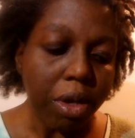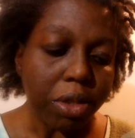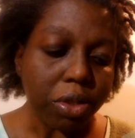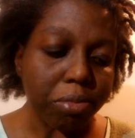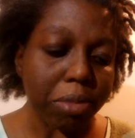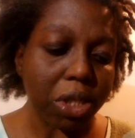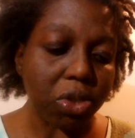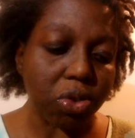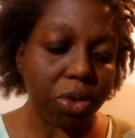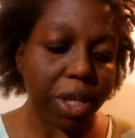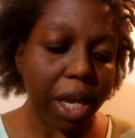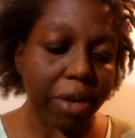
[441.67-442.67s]
to make
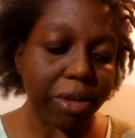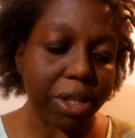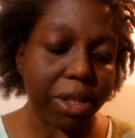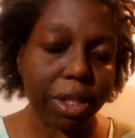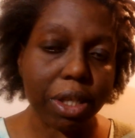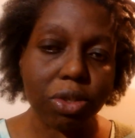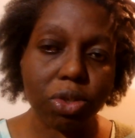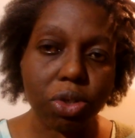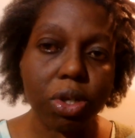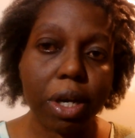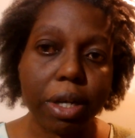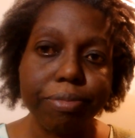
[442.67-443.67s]
sure that everything is
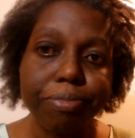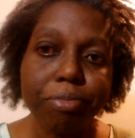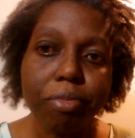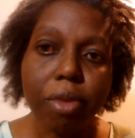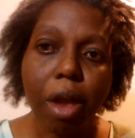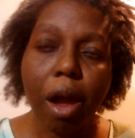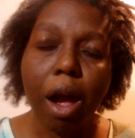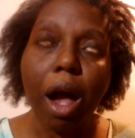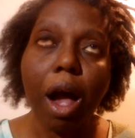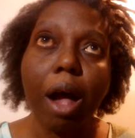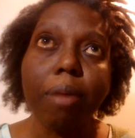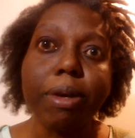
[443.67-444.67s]
good.
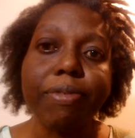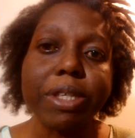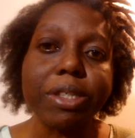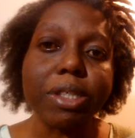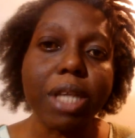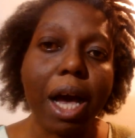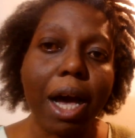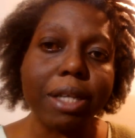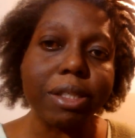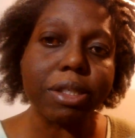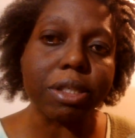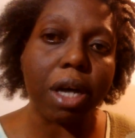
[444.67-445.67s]
If it's
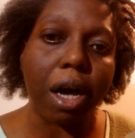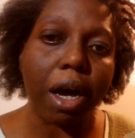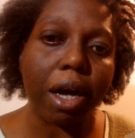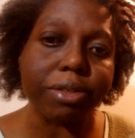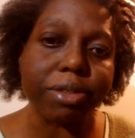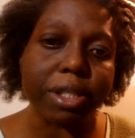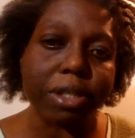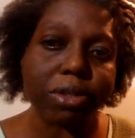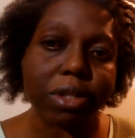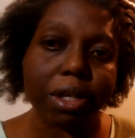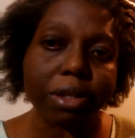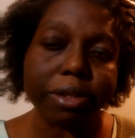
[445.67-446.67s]
not
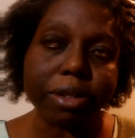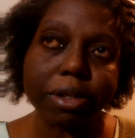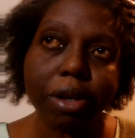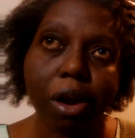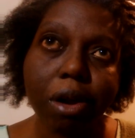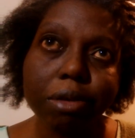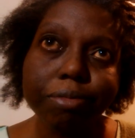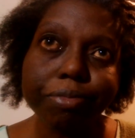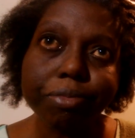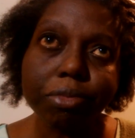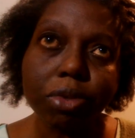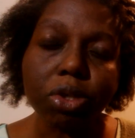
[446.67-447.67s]
seasoned
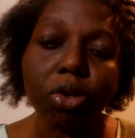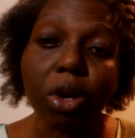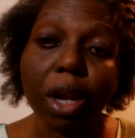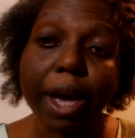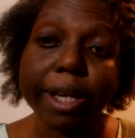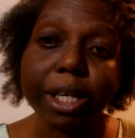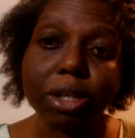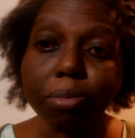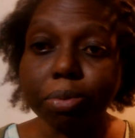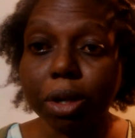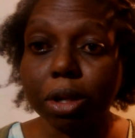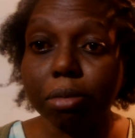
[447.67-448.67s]
to your liking, you
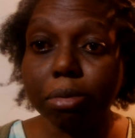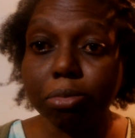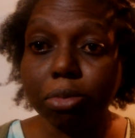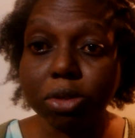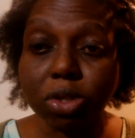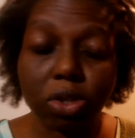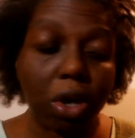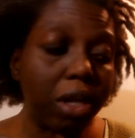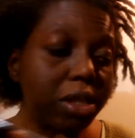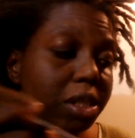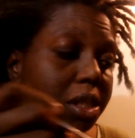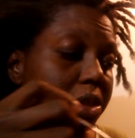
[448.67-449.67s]
put a little bit more
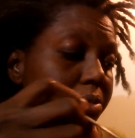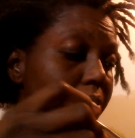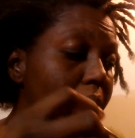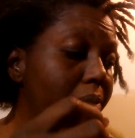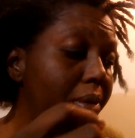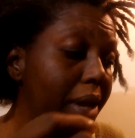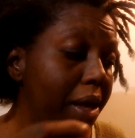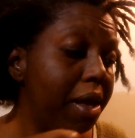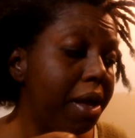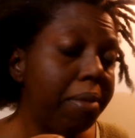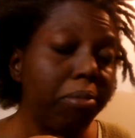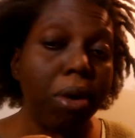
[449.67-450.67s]
salt in it, a little
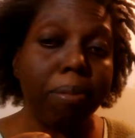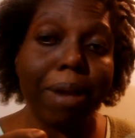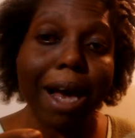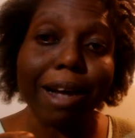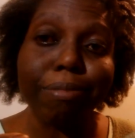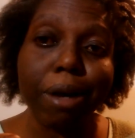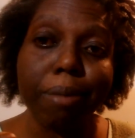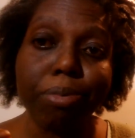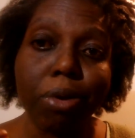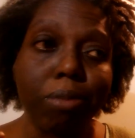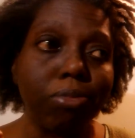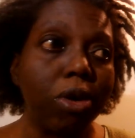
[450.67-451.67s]
more black
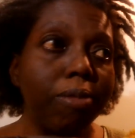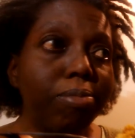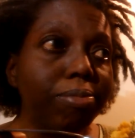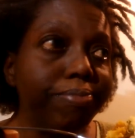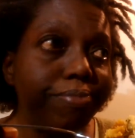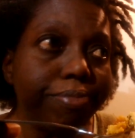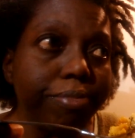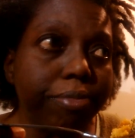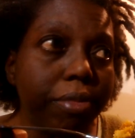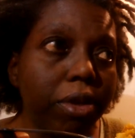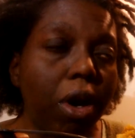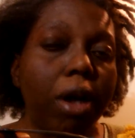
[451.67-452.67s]
pepper, more
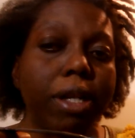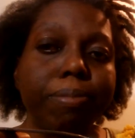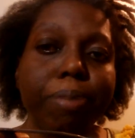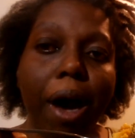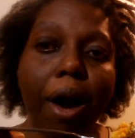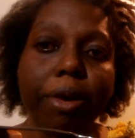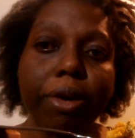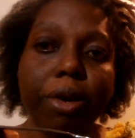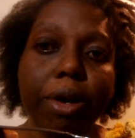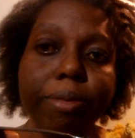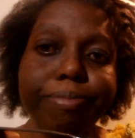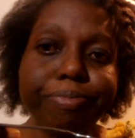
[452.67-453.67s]
garlic
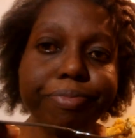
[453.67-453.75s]
powder.